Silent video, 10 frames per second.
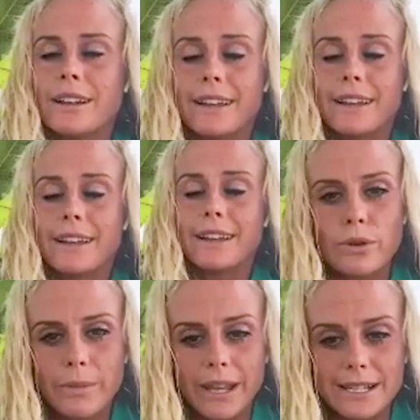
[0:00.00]
like I
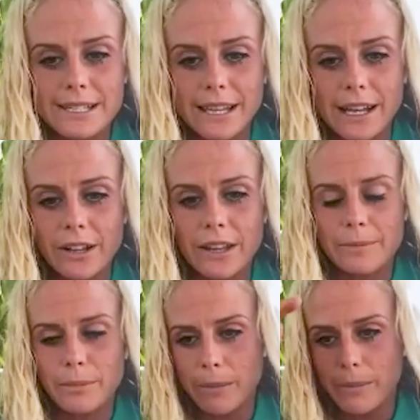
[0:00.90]
tore my ACL,
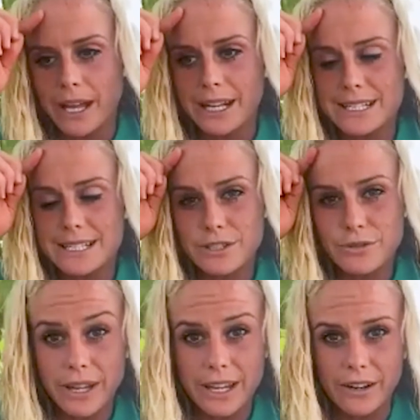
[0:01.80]
and my mind is
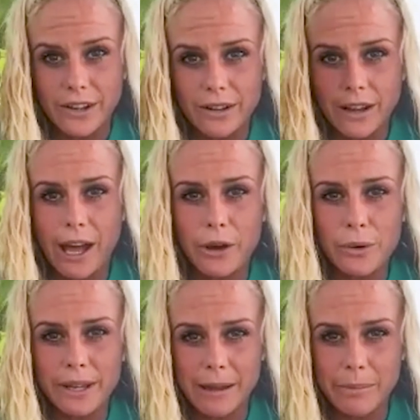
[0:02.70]
straight on how
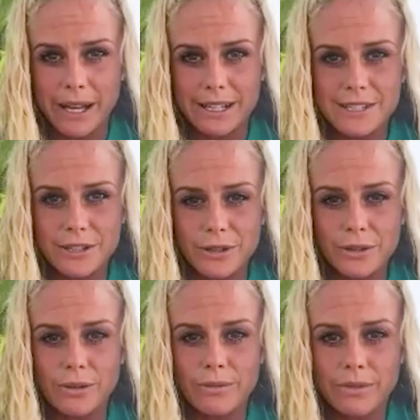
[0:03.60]
do I get back
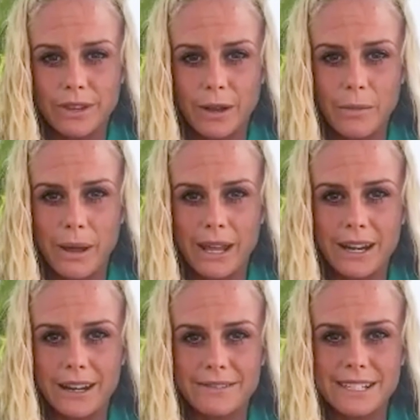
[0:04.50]
to the
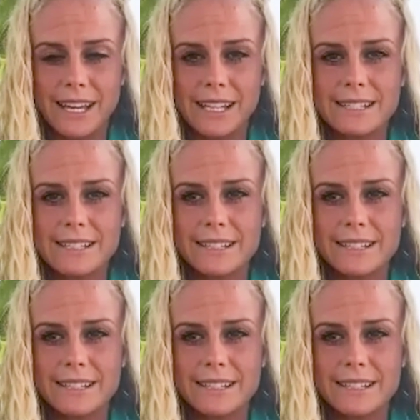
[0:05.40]
competitive side.